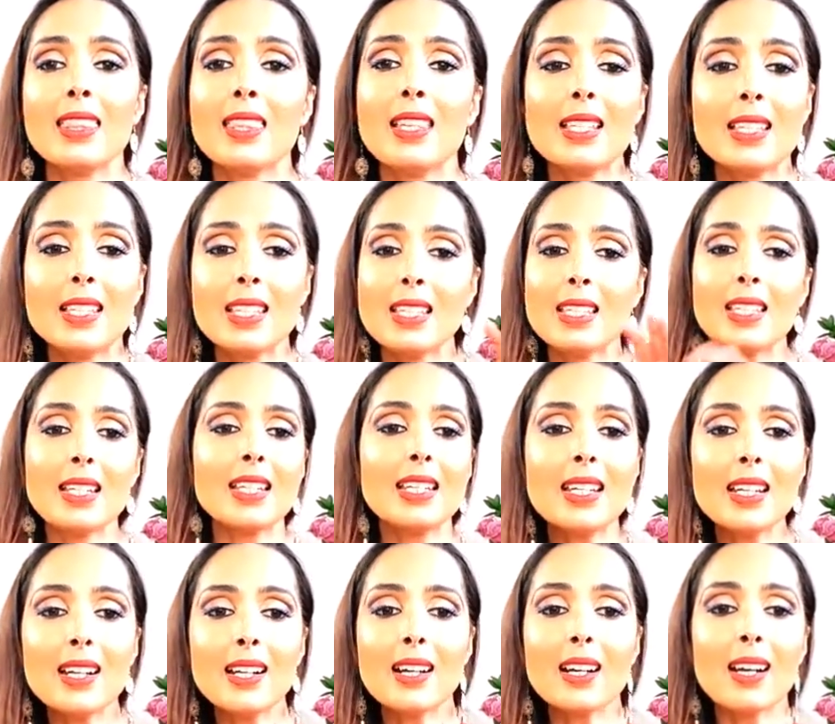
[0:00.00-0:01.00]
And this is
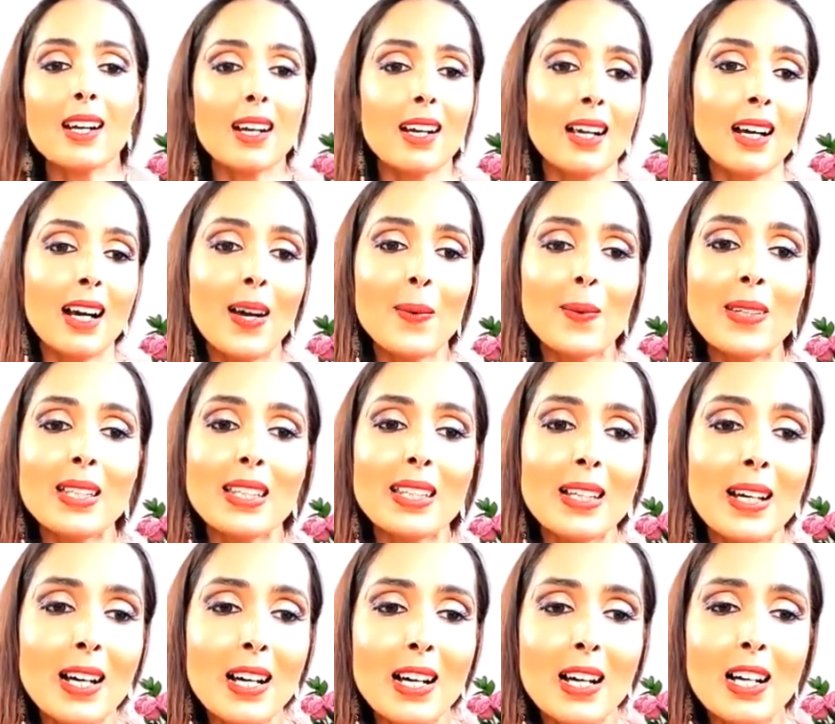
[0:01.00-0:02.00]
the year. I
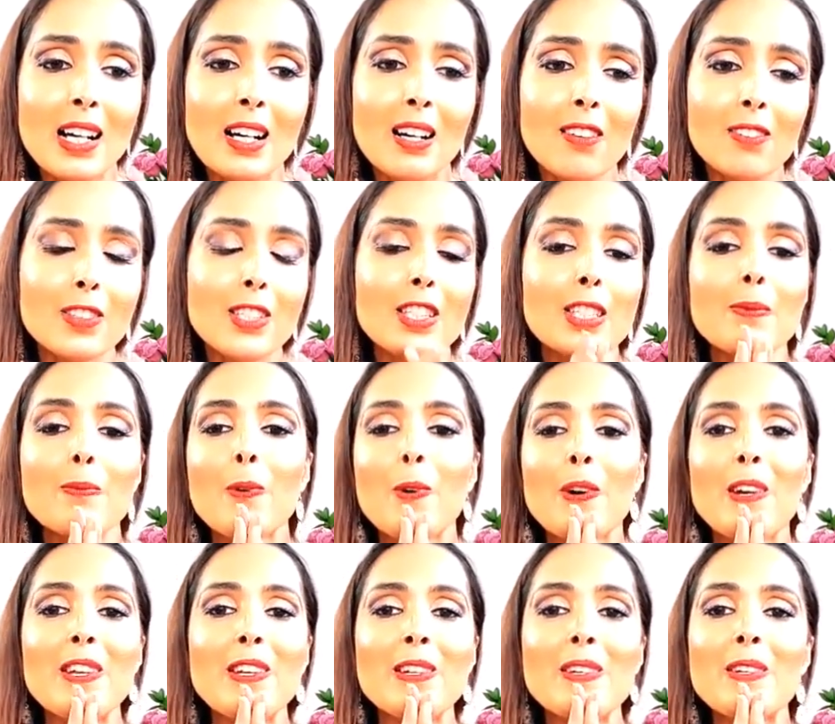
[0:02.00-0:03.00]
would love to
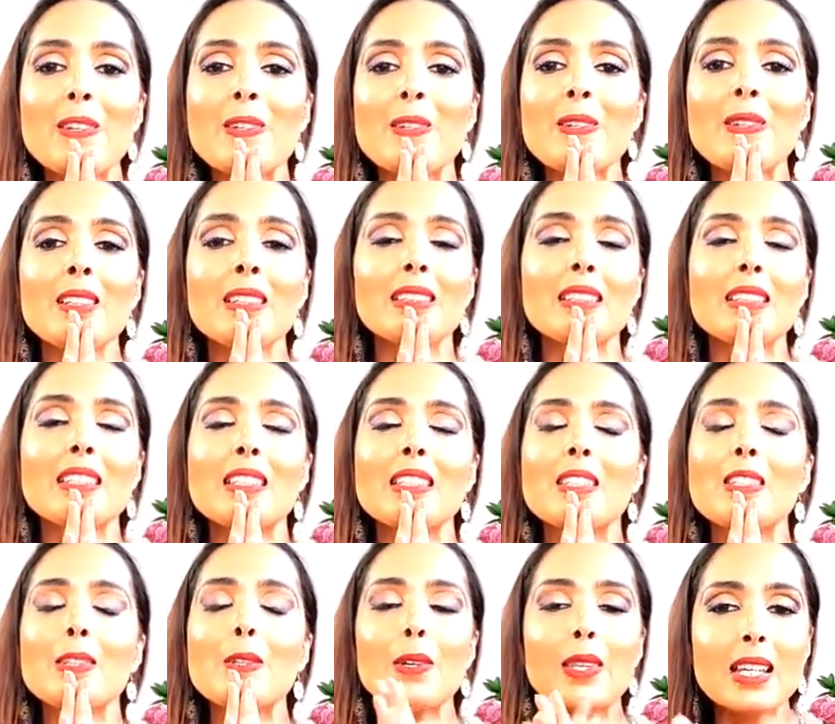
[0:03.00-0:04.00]
support you.
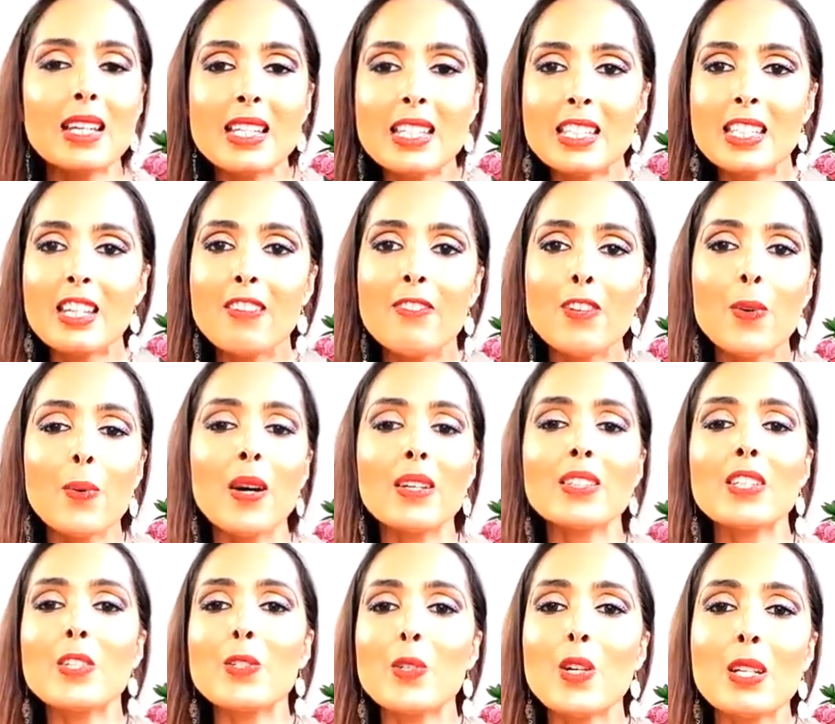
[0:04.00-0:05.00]
Let's do this if
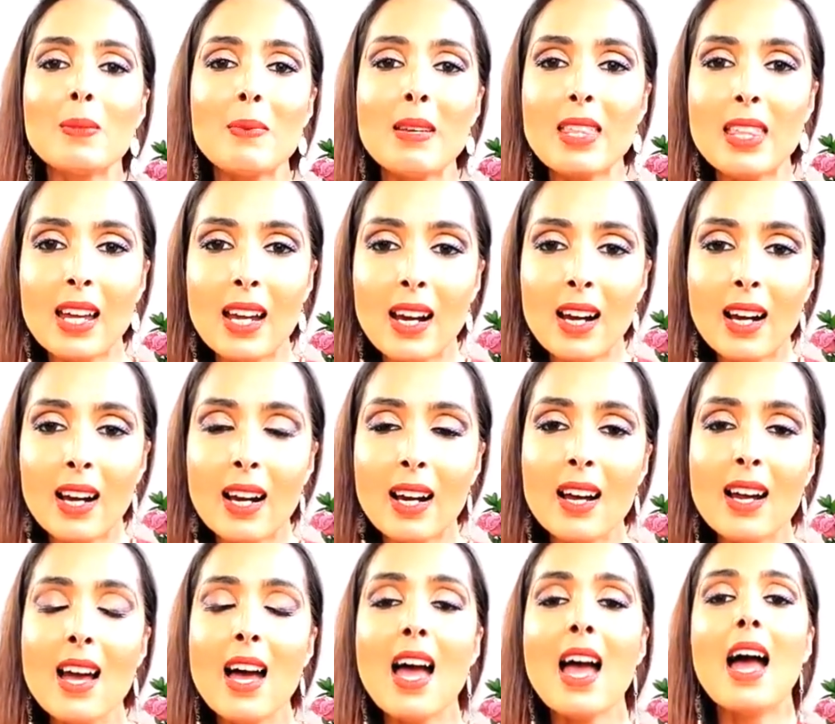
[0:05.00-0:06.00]
you want to join me
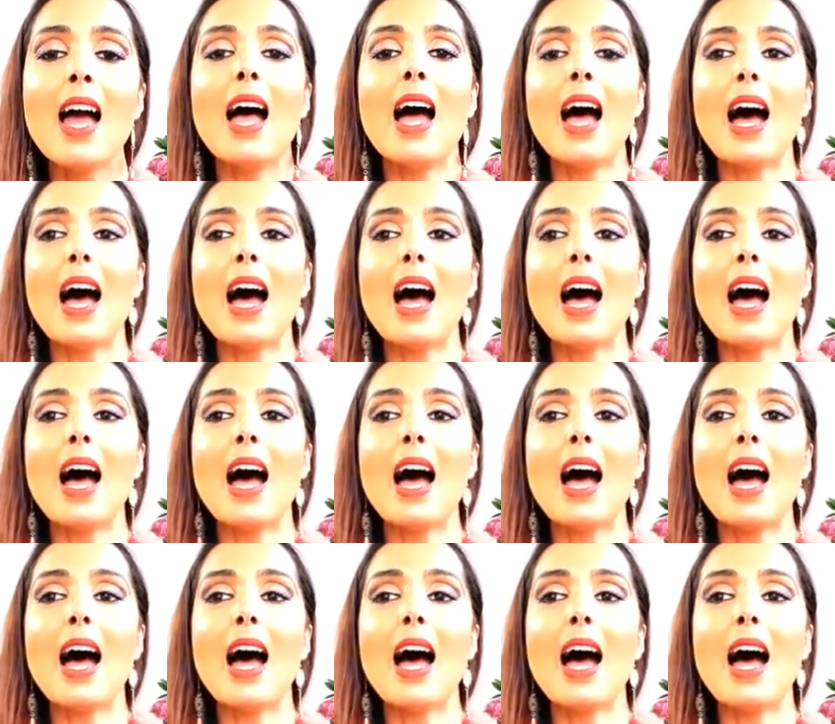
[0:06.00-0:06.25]
there.